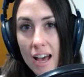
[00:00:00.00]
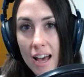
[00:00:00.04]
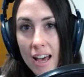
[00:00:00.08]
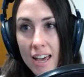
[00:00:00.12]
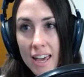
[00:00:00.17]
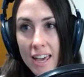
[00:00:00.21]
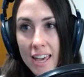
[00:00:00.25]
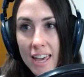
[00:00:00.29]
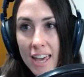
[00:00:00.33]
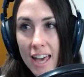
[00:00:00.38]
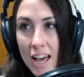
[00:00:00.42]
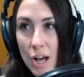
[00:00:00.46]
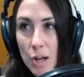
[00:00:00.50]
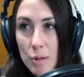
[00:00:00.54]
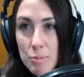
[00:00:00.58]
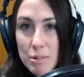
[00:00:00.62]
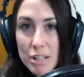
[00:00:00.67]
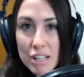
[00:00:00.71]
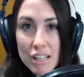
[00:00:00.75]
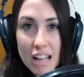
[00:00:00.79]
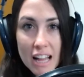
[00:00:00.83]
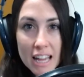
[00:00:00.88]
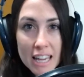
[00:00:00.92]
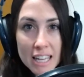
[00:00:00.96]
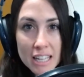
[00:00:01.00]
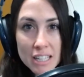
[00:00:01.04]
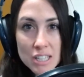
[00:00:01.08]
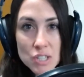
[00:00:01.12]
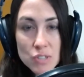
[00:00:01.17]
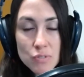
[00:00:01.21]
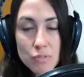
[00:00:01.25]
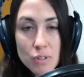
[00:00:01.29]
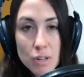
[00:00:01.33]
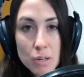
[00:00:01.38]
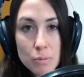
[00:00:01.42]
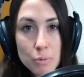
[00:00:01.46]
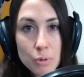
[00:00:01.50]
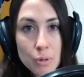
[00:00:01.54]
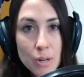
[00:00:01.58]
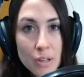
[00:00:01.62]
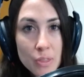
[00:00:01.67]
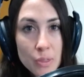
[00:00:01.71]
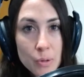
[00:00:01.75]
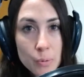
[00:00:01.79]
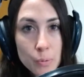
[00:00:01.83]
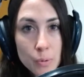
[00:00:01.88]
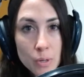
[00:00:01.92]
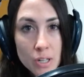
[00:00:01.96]
I help clients from
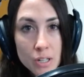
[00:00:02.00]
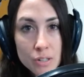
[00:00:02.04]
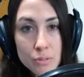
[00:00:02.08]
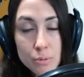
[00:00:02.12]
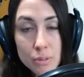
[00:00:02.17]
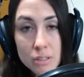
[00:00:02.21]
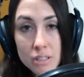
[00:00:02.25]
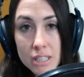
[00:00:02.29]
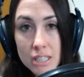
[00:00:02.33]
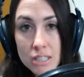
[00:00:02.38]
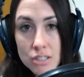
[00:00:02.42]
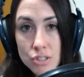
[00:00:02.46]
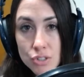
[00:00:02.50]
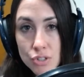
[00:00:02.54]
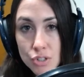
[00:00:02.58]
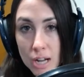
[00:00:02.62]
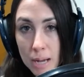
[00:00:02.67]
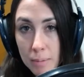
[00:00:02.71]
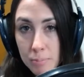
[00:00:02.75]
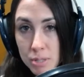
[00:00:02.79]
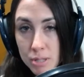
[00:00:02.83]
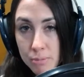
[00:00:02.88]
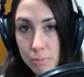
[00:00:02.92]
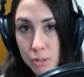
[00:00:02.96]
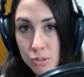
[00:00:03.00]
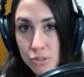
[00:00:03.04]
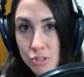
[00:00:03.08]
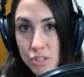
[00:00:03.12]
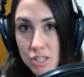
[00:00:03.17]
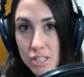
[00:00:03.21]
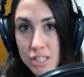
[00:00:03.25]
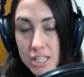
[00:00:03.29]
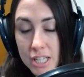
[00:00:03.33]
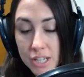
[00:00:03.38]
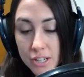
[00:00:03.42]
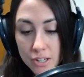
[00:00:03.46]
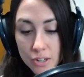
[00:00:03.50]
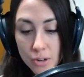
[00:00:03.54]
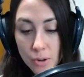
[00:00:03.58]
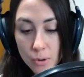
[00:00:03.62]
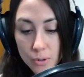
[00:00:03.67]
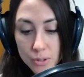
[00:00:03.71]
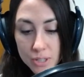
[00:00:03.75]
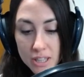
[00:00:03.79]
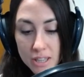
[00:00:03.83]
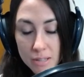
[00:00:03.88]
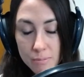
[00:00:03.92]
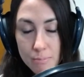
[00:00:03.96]
around the world release trapped emotions that are
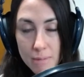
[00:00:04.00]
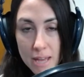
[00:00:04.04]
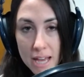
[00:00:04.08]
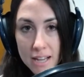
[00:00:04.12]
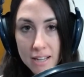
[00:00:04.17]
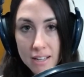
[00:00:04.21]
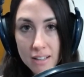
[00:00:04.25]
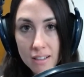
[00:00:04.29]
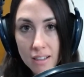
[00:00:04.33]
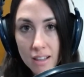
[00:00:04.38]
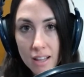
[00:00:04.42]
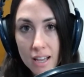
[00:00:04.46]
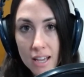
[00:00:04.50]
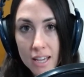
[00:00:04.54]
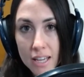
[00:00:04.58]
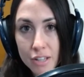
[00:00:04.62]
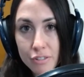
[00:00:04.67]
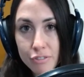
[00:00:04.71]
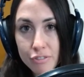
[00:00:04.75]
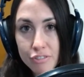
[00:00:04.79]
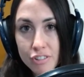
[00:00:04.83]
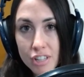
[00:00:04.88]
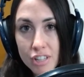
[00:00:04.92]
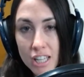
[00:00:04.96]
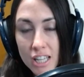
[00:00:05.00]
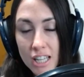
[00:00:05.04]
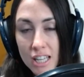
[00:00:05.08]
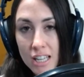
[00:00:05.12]
holding them back in life.